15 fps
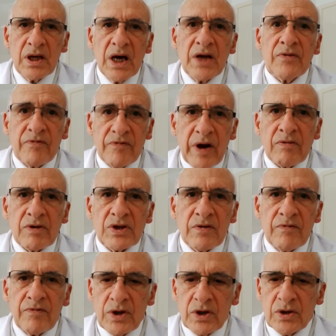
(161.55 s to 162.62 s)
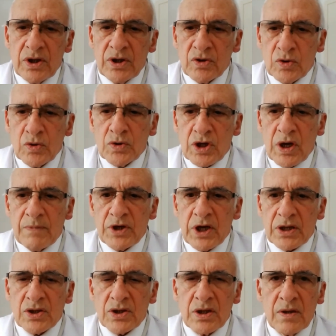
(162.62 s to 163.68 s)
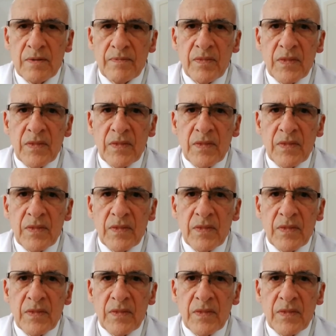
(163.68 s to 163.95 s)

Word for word: and very severe in two subjects.